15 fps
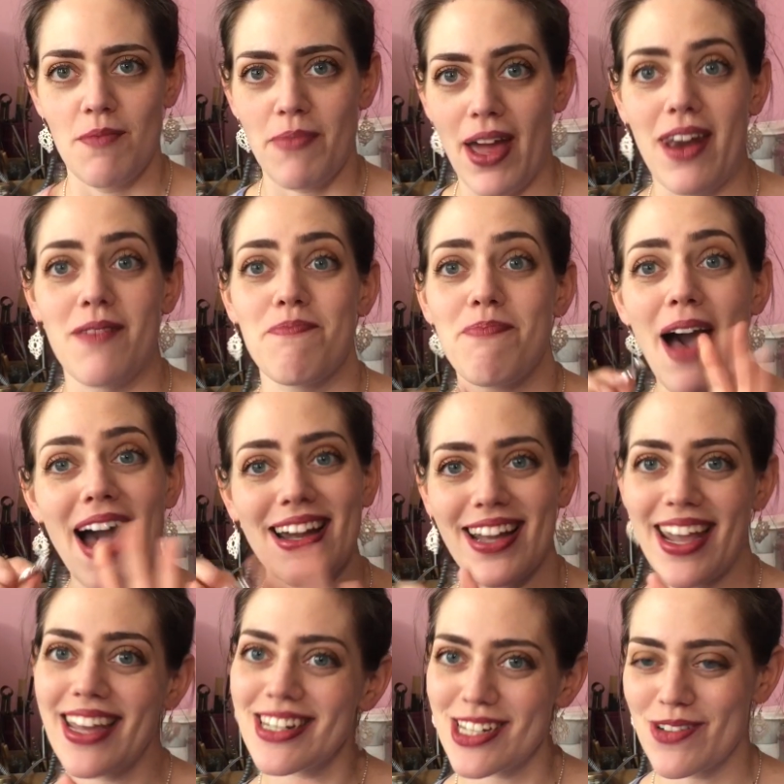bent back
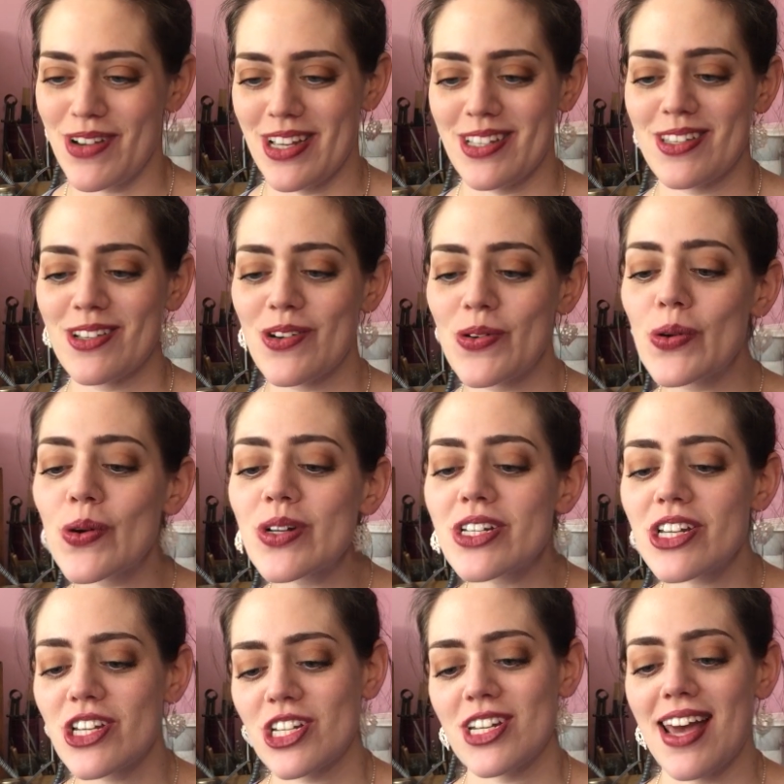into its
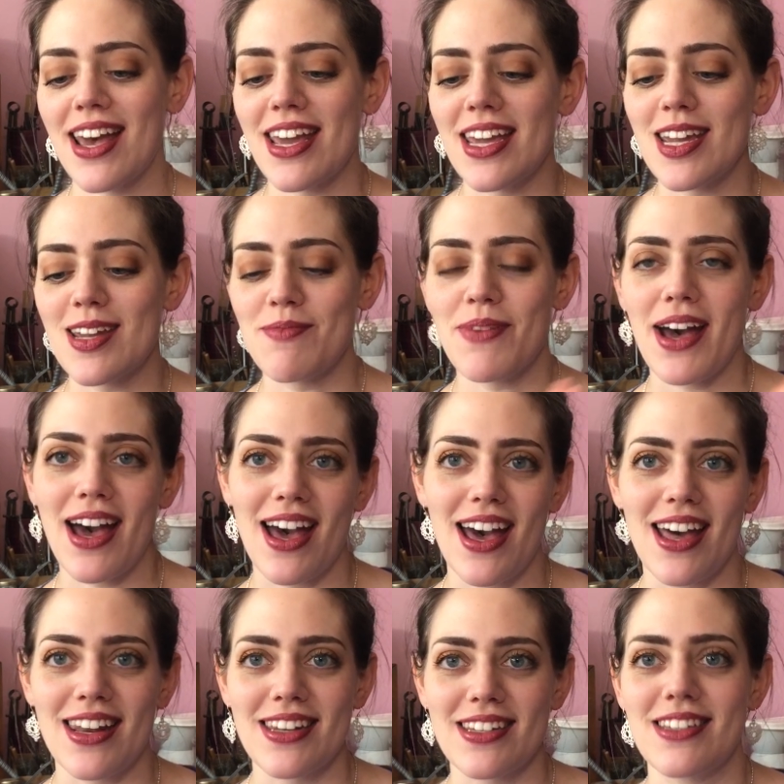gorgeous shape,
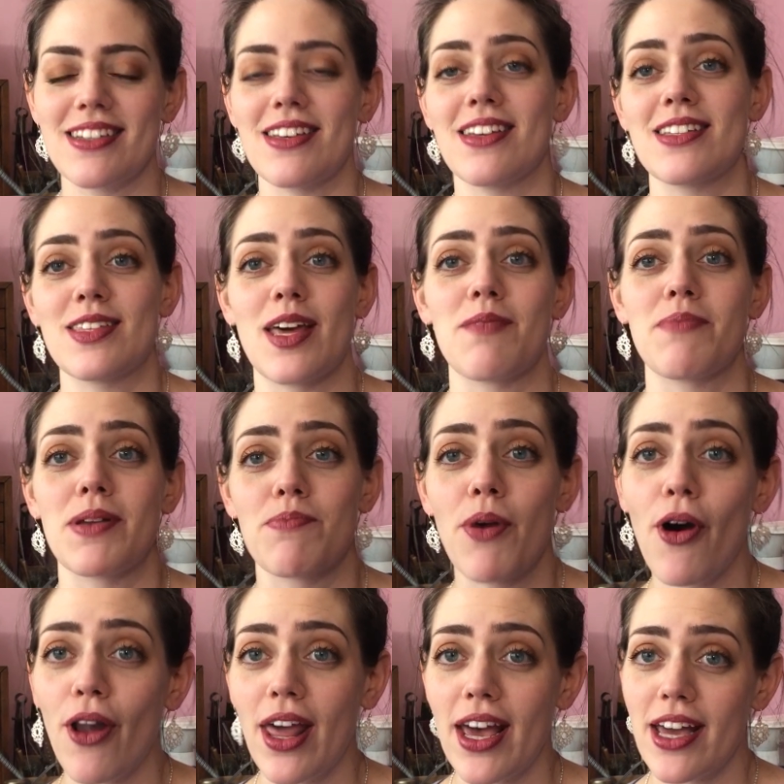and it's then been
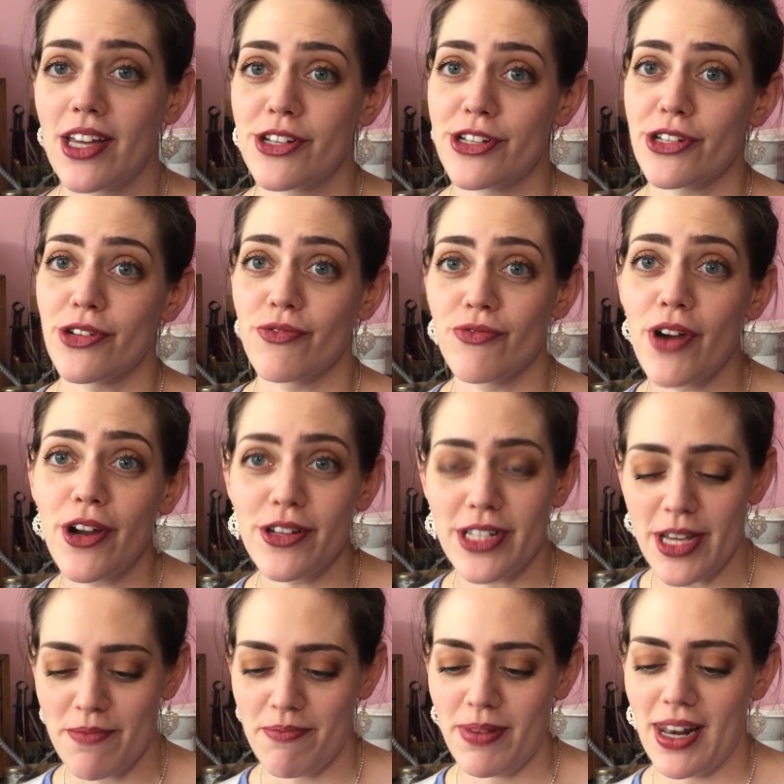polished and
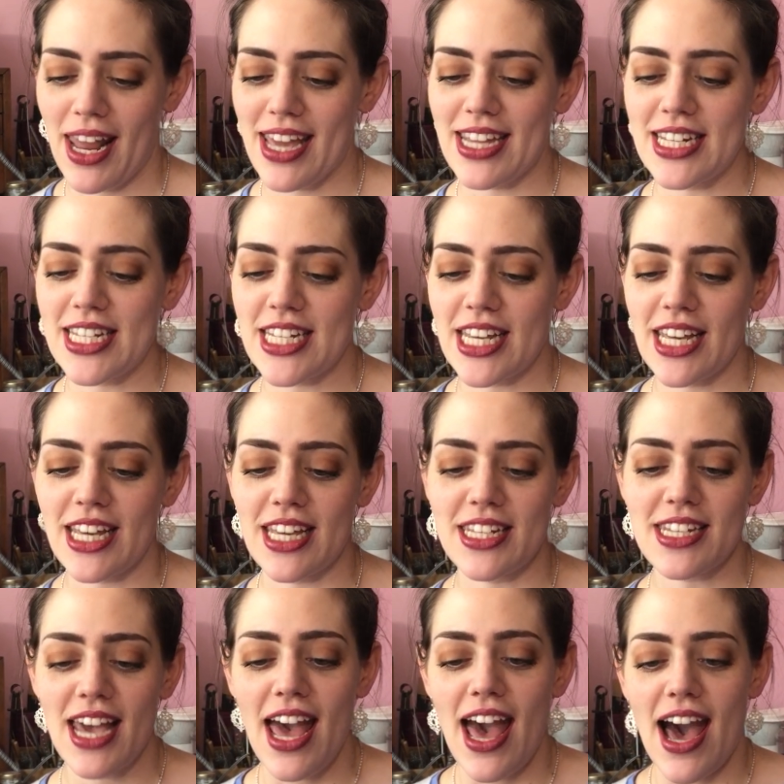rhodium plated.